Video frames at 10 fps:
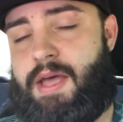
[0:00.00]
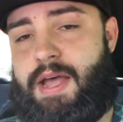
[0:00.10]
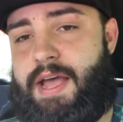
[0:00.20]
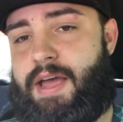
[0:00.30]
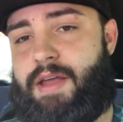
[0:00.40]

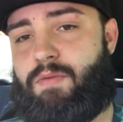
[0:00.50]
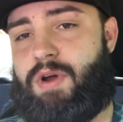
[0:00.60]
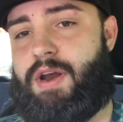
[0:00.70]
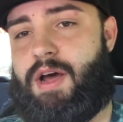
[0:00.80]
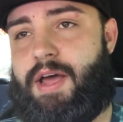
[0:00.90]
and
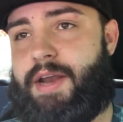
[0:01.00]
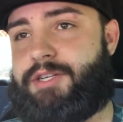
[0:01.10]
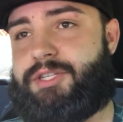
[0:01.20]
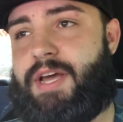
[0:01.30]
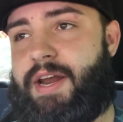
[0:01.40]
whatnot, and
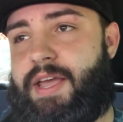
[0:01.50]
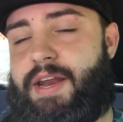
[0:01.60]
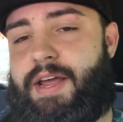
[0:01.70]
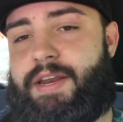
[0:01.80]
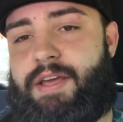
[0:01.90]
just kind of get an
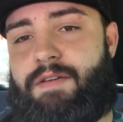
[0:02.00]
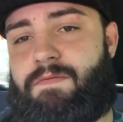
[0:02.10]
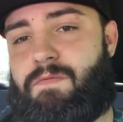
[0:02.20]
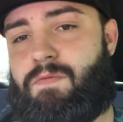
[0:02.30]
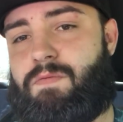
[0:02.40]
idea of
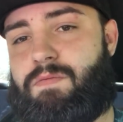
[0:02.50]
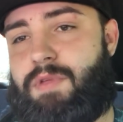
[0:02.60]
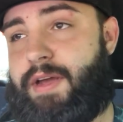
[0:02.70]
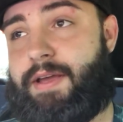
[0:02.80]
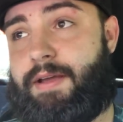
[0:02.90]

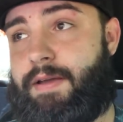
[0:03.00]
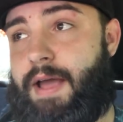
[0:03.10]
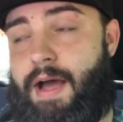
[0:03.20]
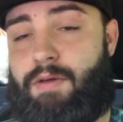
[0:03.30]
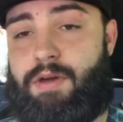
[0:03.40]
like
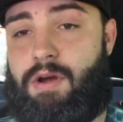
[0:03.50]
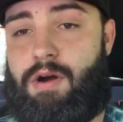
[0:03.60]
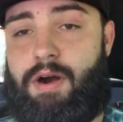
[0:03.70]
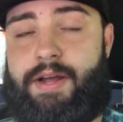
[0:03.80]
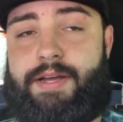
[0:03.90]
how the
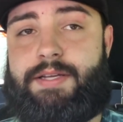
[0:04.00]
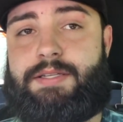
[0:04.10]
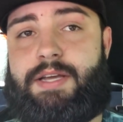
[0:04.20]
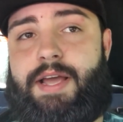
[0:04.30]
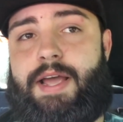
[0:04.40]
car
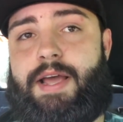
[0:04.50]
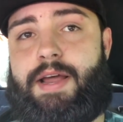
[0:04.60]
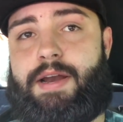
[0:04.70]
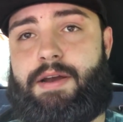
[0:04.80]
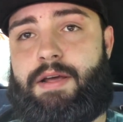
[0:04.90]
is,
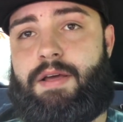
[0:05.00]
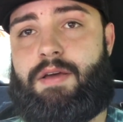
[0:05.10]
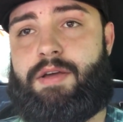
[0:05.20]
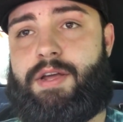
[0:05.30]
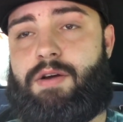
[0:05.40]
and
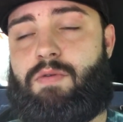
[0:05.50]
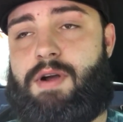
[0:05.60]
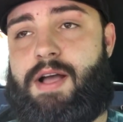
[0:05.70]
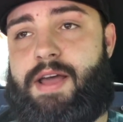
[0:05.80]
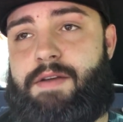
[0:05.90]
you know what
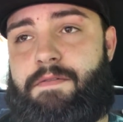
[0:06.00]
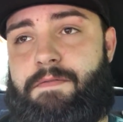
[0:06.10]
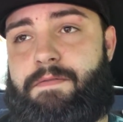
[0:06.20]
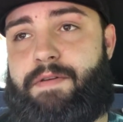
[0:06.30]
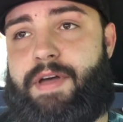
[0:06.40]
kind of
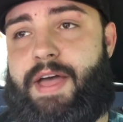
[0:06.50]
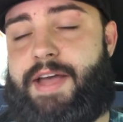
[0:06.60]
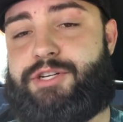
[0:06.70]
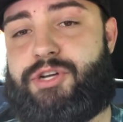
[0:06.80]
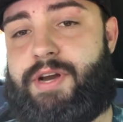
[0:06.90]

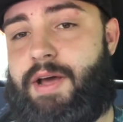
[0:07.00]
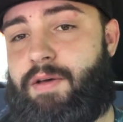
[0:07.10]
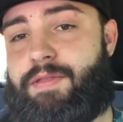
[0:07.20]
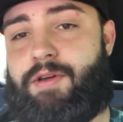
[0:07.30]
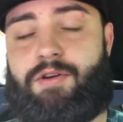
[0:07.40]
engine
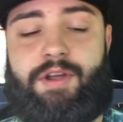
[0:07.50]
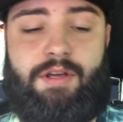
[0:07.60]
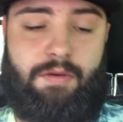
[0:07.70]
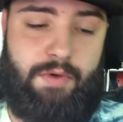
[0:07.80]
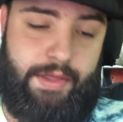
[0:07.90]
health you're
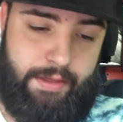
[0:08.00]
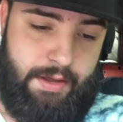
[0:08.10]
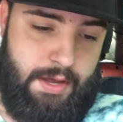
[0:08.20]
dealing with.